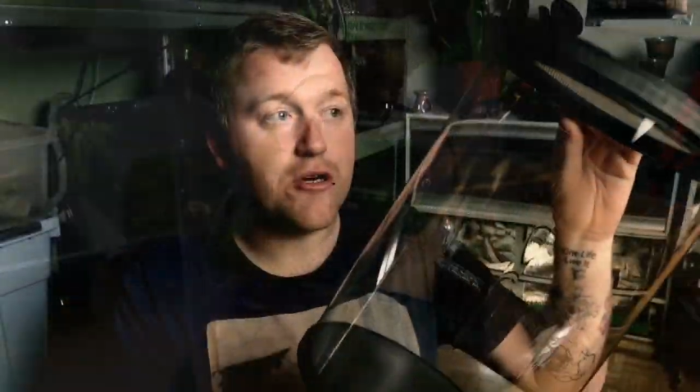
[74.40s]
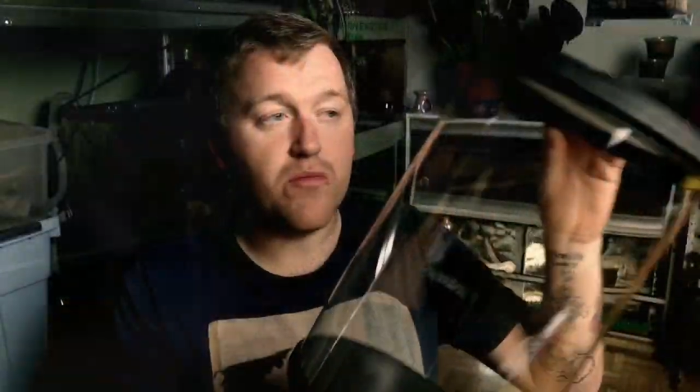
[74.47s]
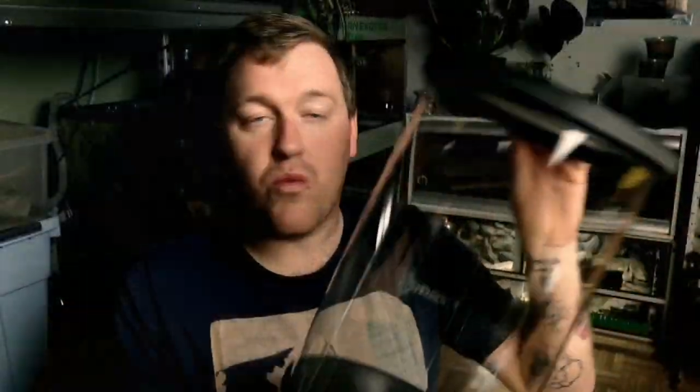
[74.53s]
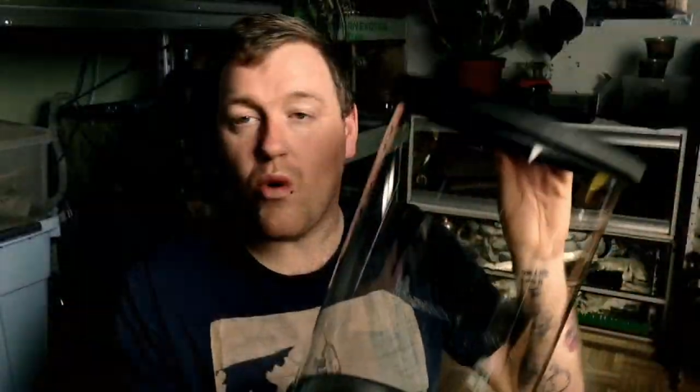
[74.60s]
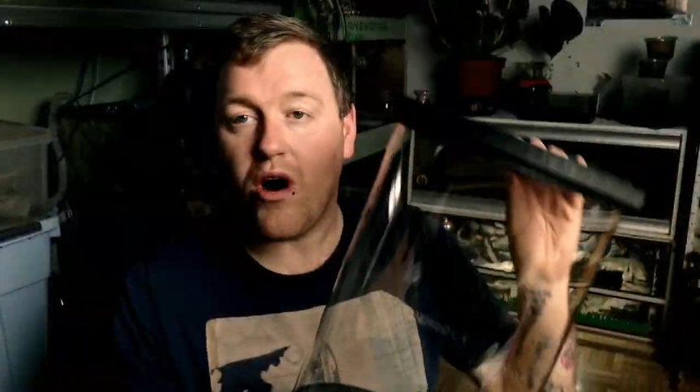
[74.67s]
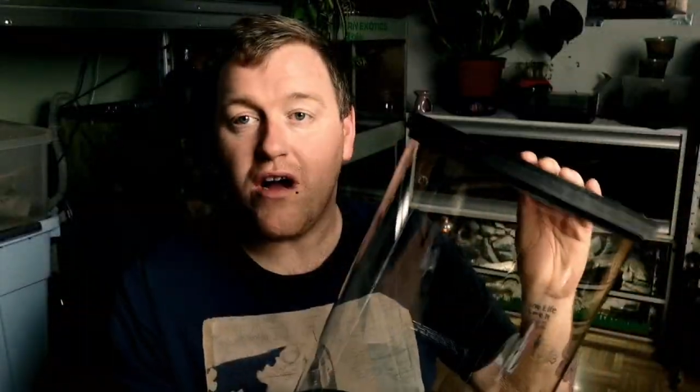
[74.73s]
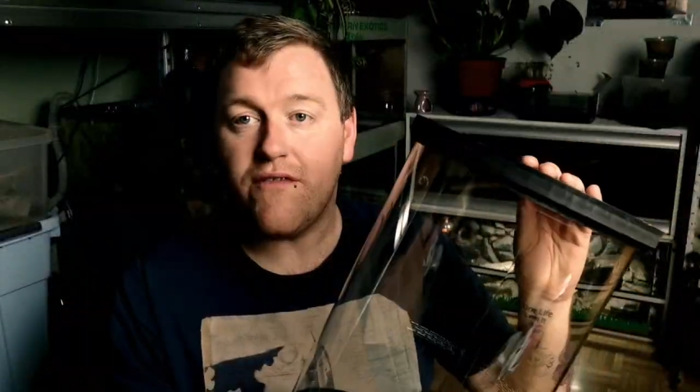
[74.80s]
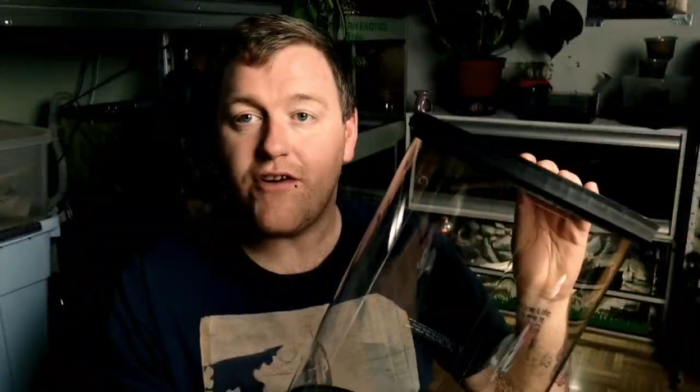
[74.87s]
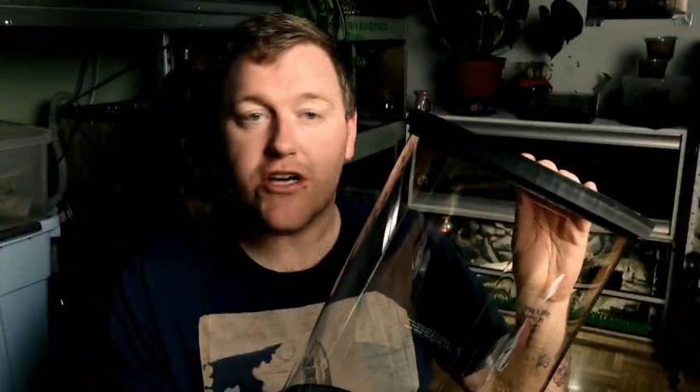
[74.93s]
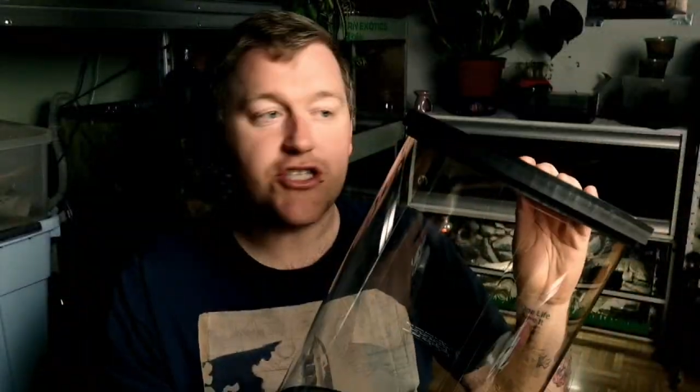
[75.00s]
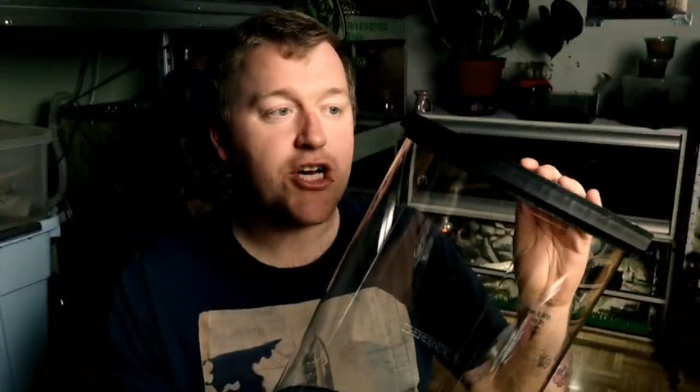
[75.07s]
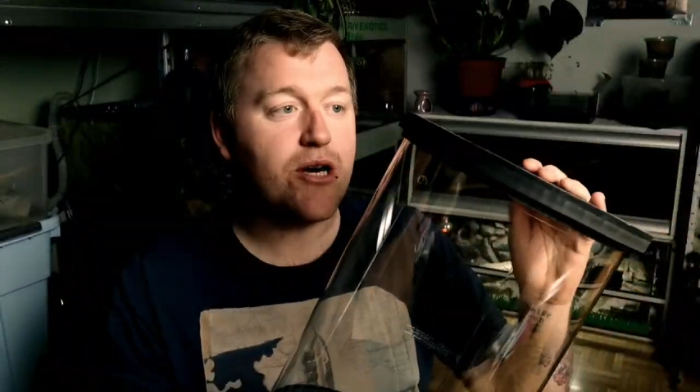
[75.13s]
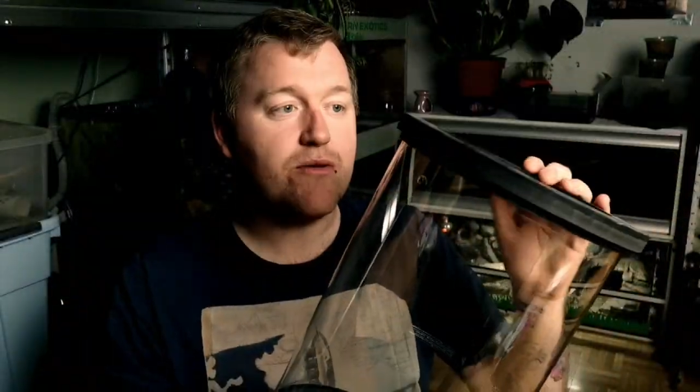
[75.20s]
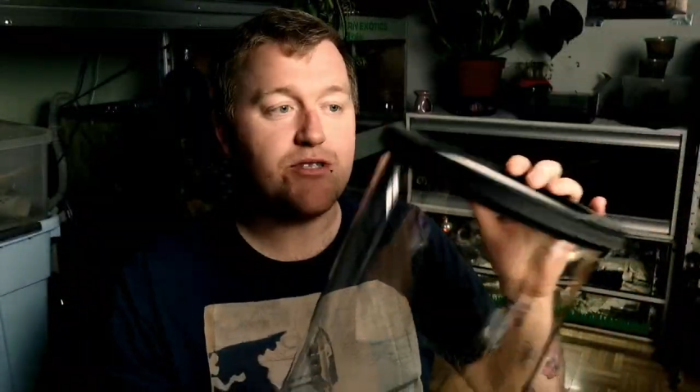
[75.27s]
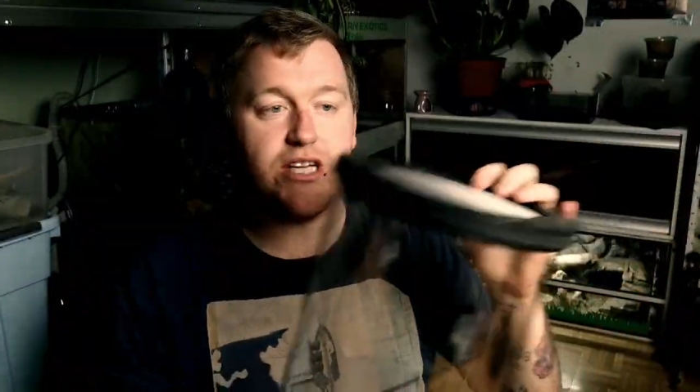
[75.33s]
Tube. Why have I
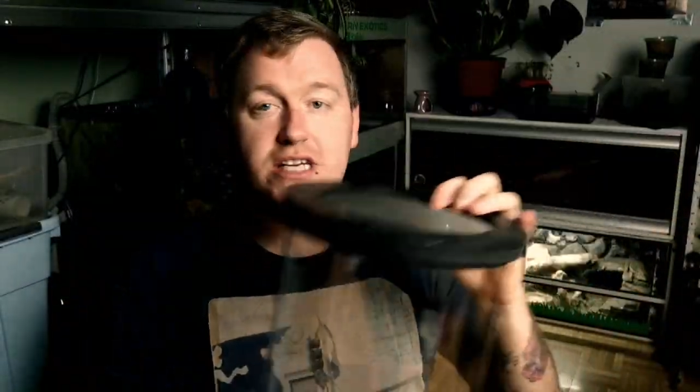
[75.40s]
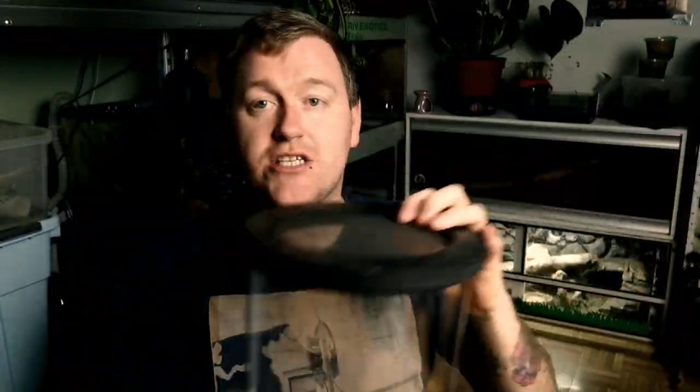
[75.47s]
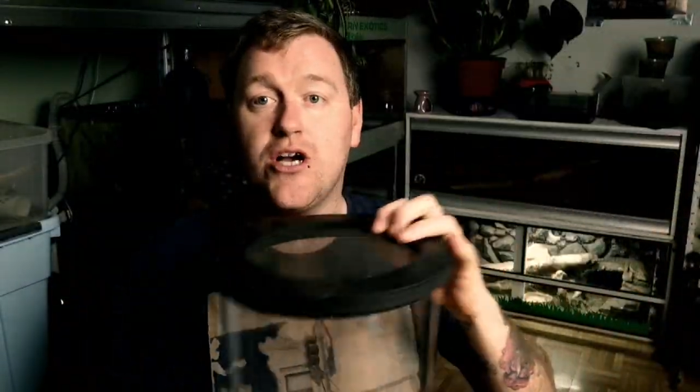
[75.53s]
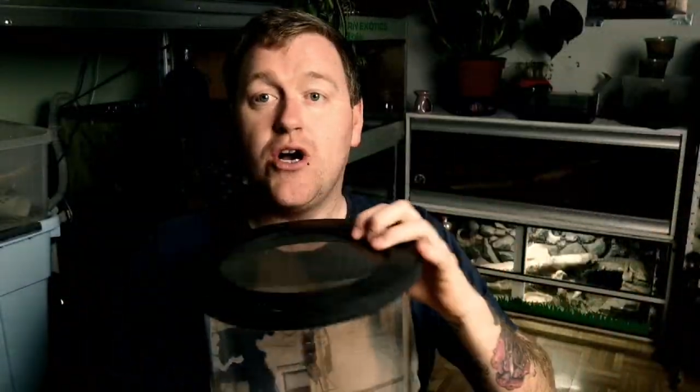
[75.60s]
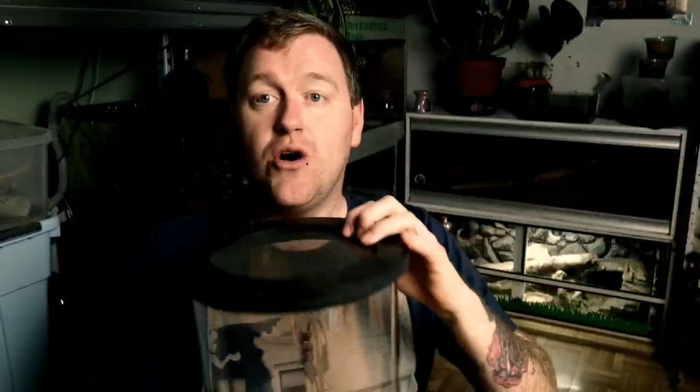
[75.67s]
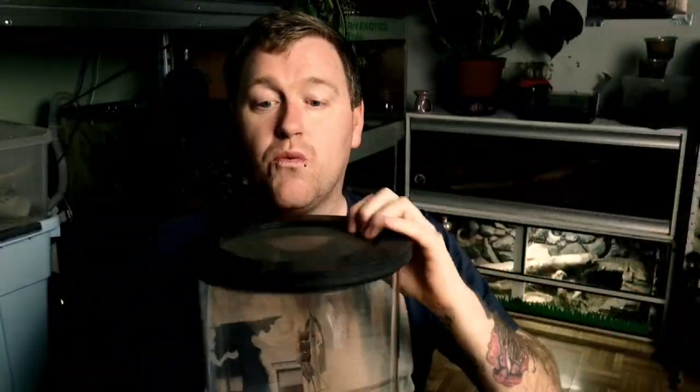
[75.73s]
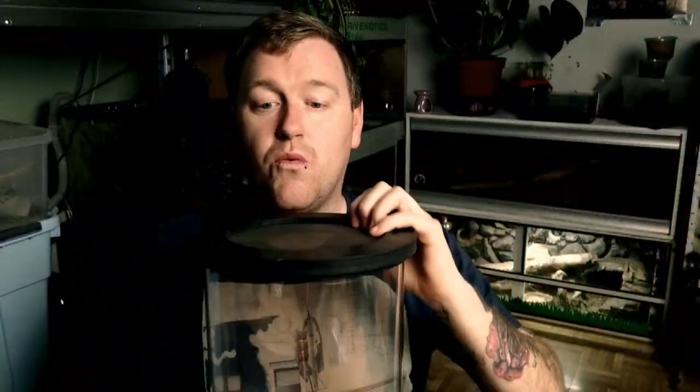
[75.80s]
chose this?